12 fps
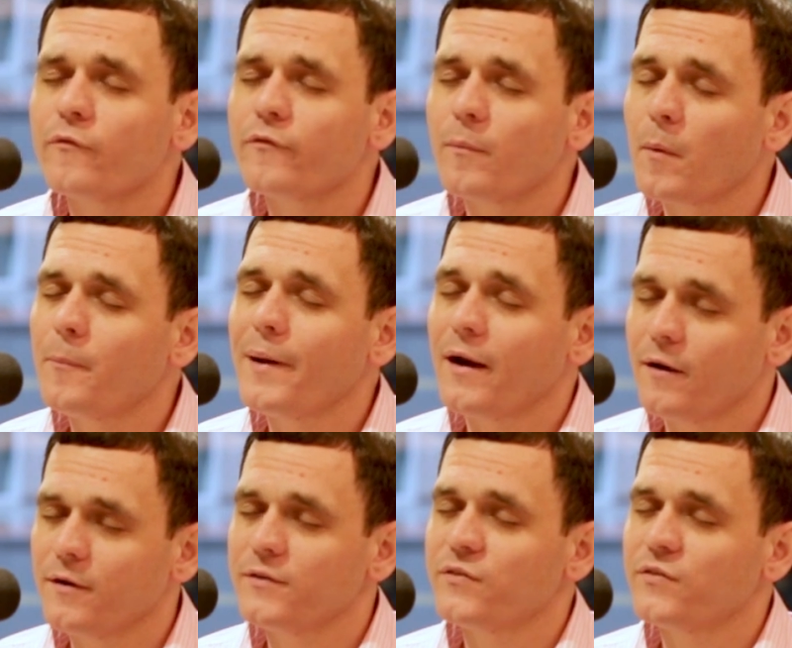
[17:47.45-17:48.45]
from a
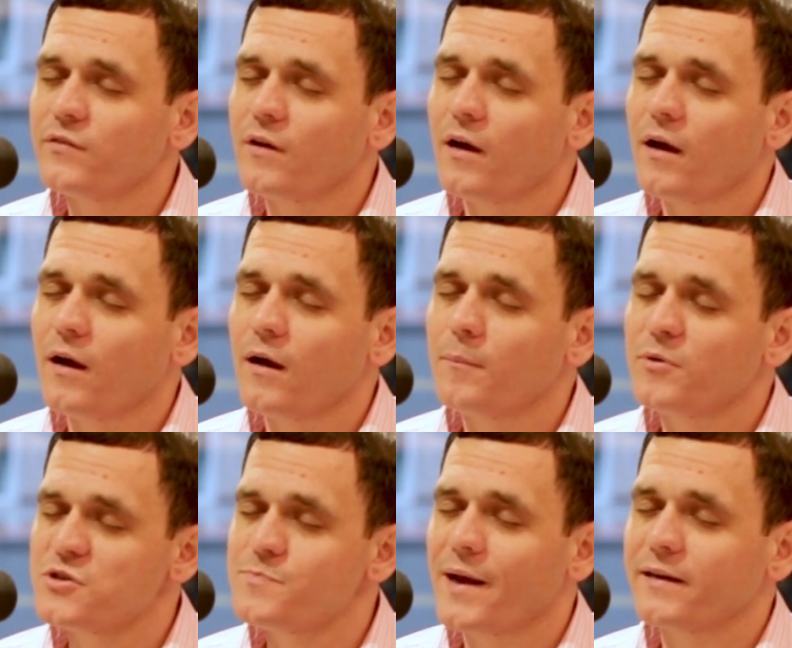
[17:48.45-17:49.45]
parent's
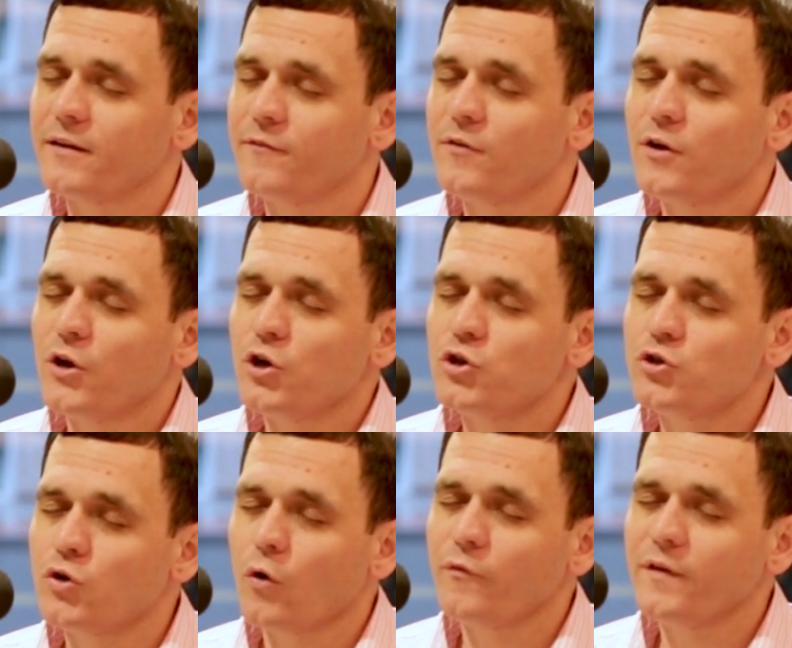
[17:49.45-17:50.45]
perspective,
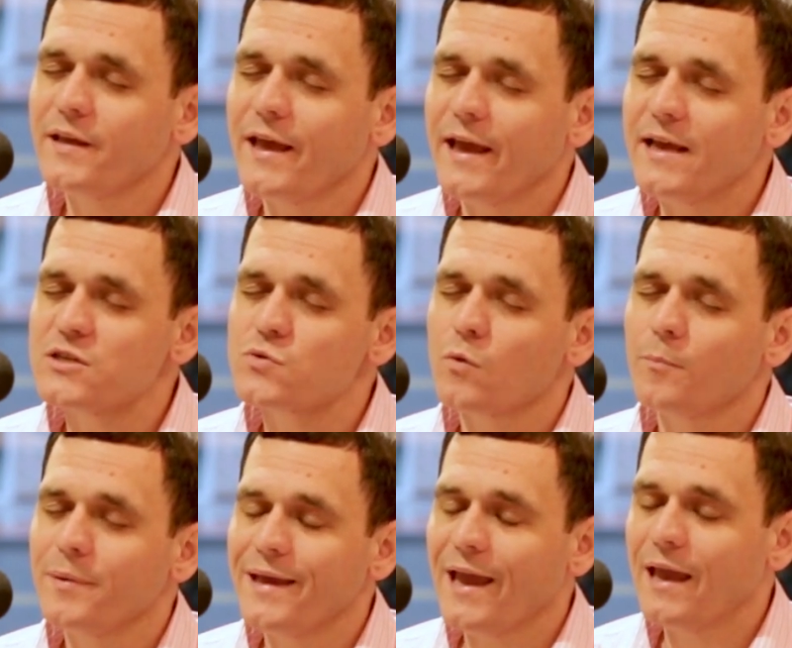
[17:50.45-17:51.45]
TropheCase will
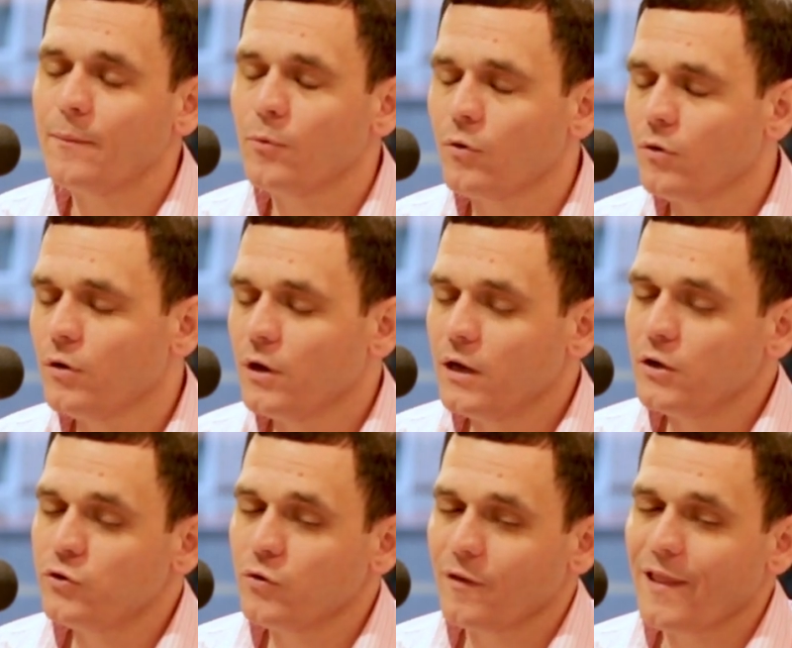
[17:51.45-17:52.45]
be able
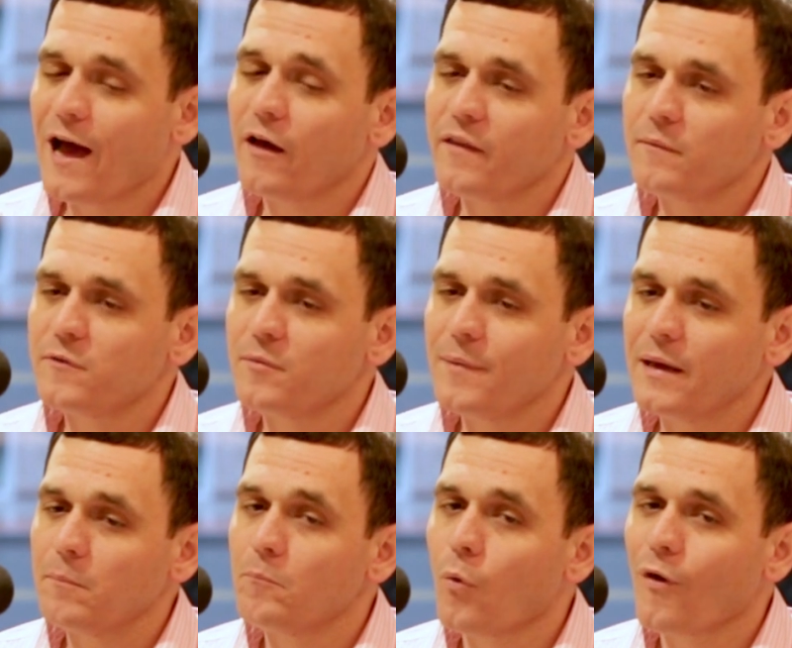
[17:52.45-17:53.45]
to allow them to
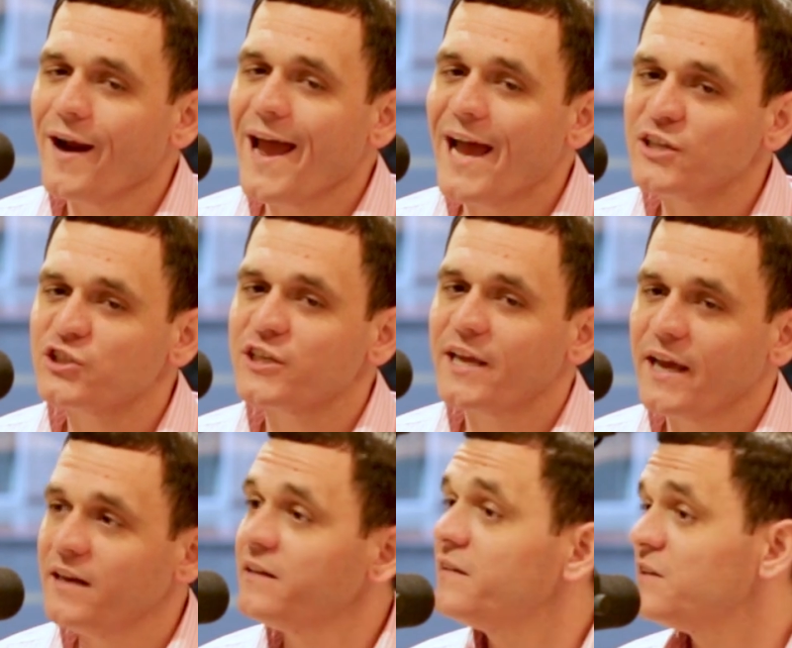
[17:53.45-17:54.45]
make more
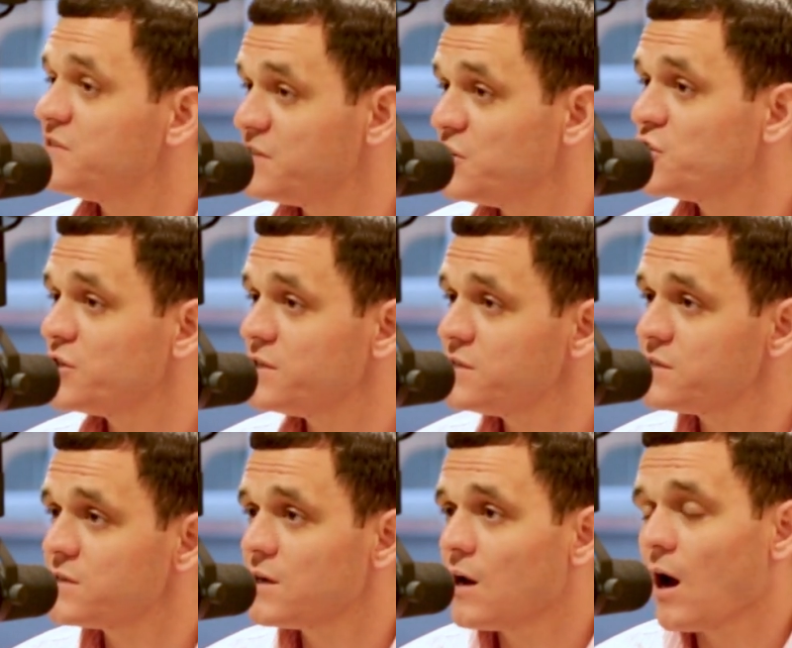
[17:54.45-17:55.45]
educated
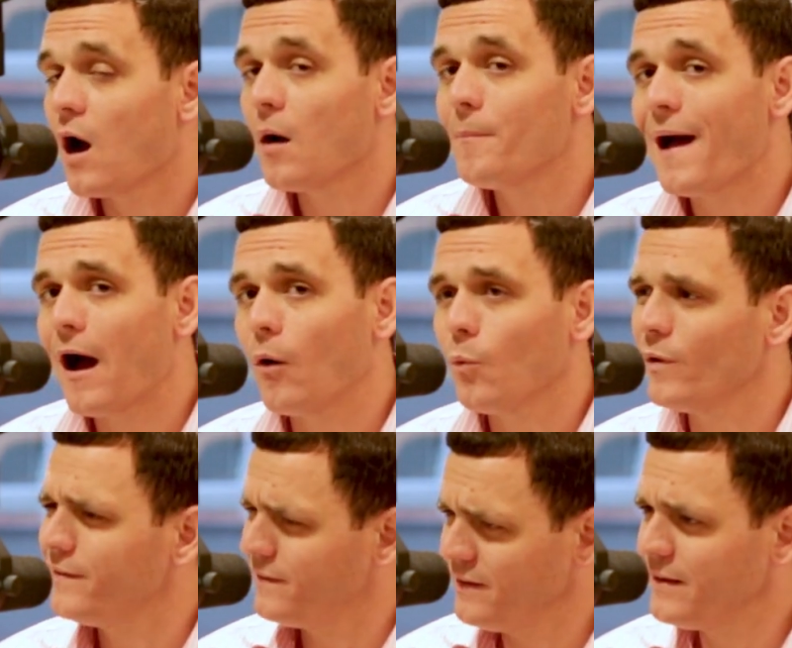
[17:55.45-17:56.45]
decisions about
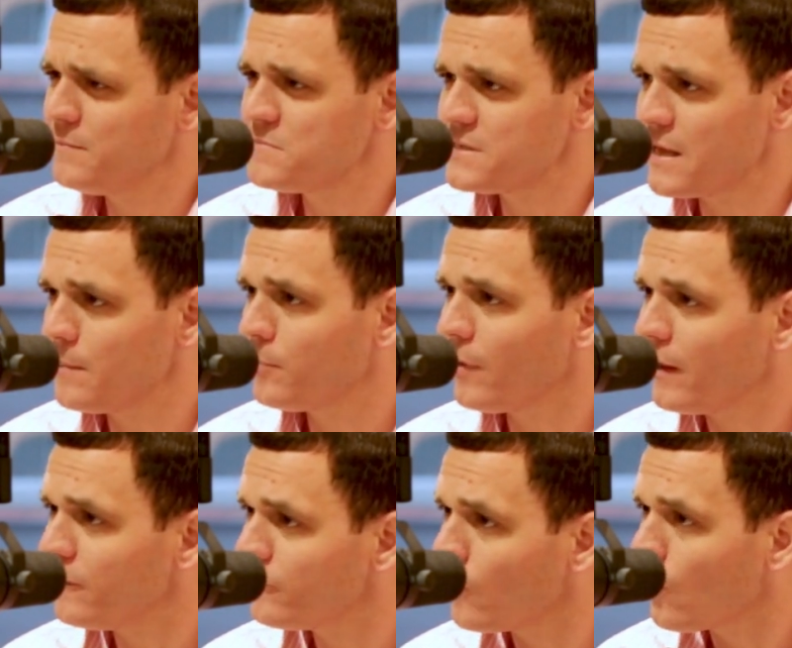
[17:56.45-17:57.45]
what teams they
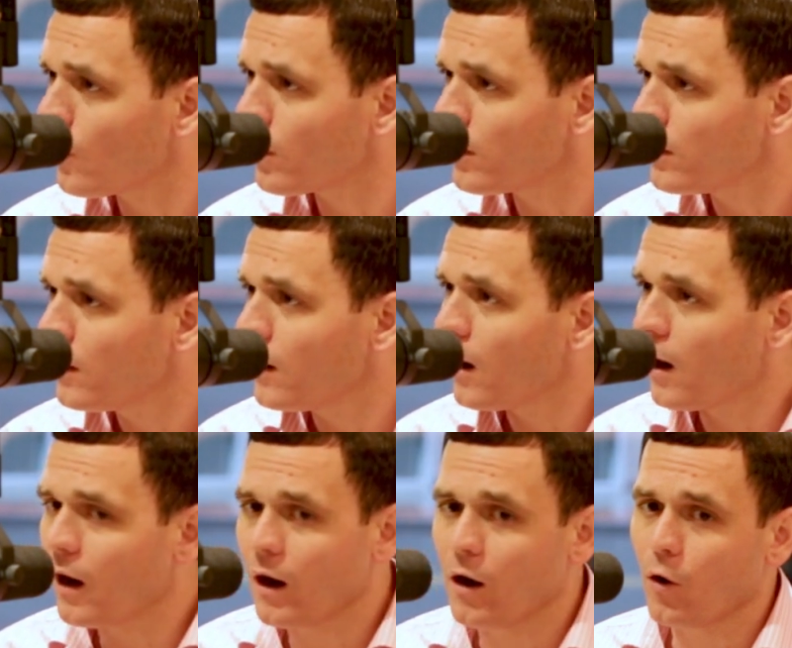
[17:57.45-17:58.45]
play for
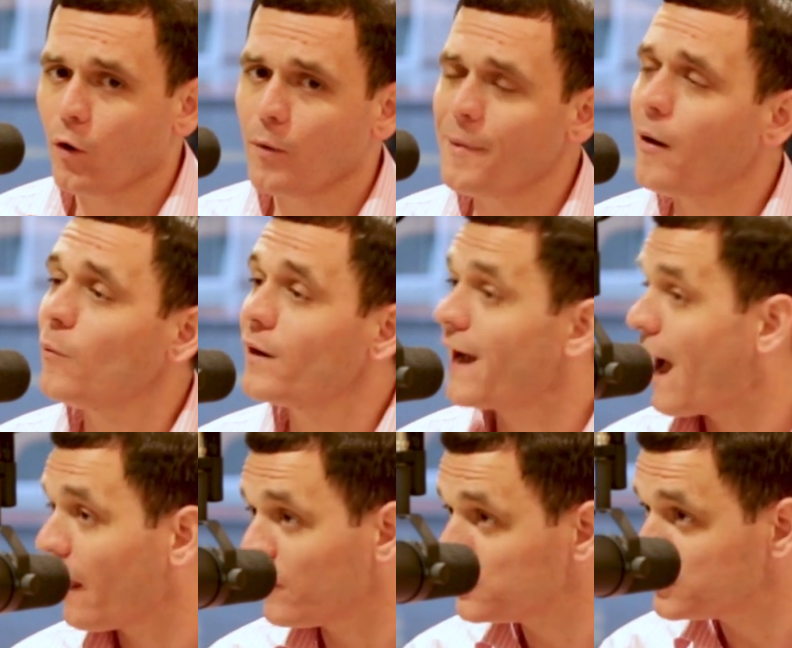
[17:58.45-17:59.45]
or about what
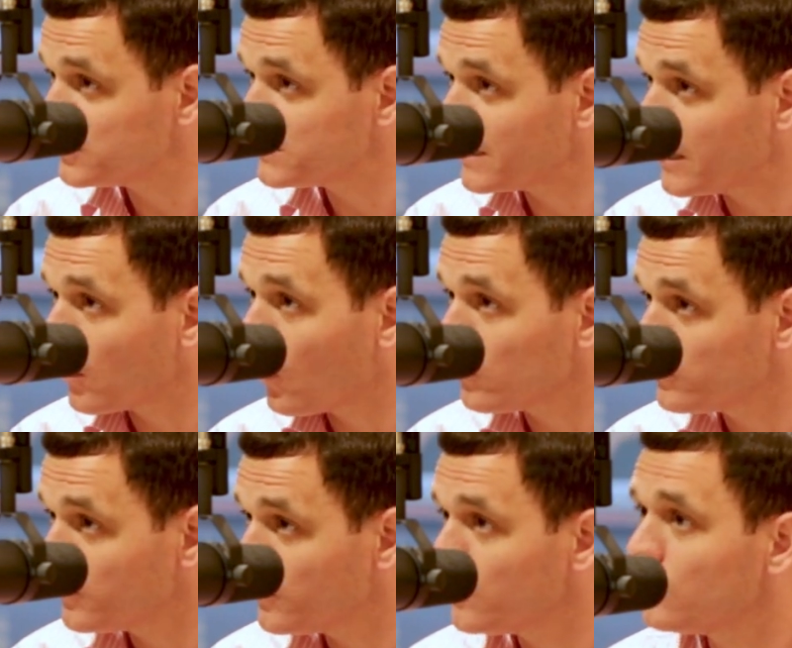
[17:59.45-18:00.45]
colleges they go
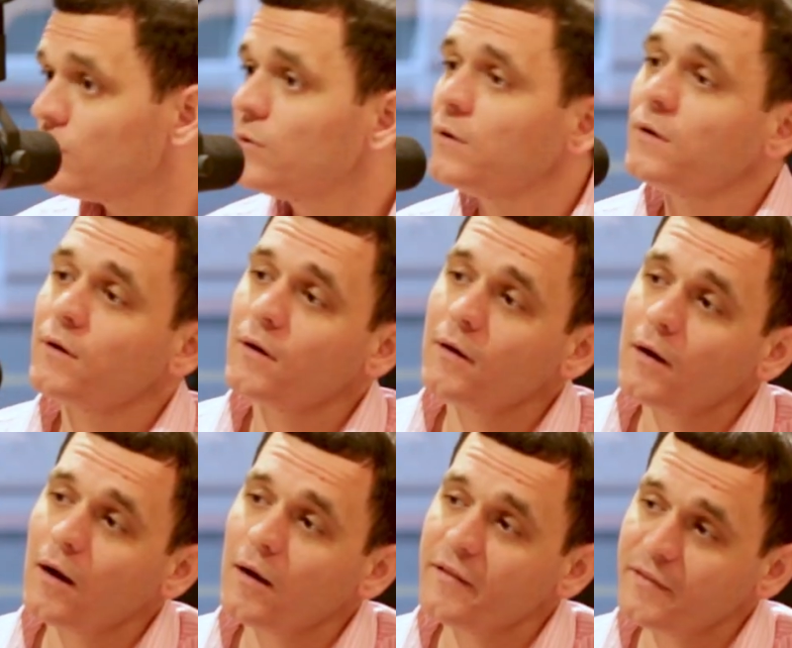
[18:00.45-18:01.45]
to
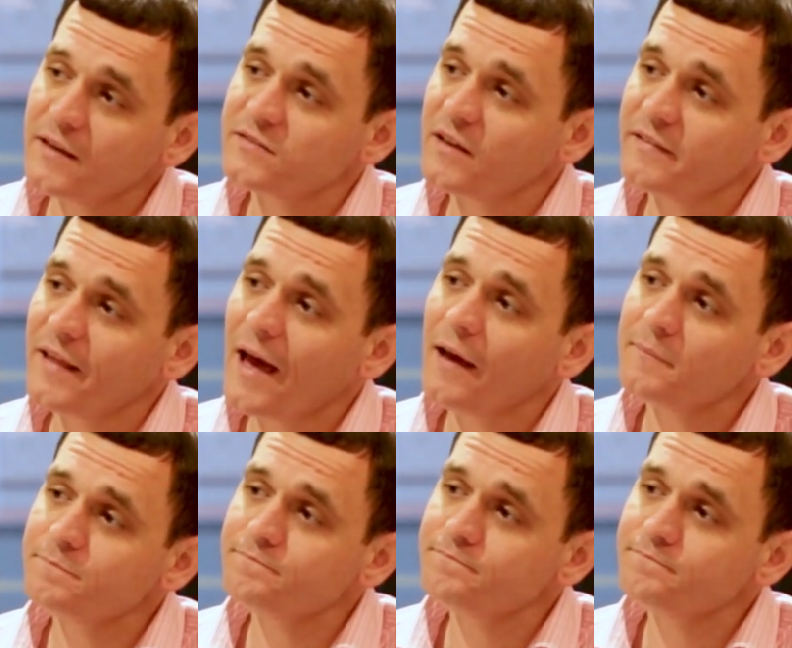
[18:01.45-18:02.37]
and things like that?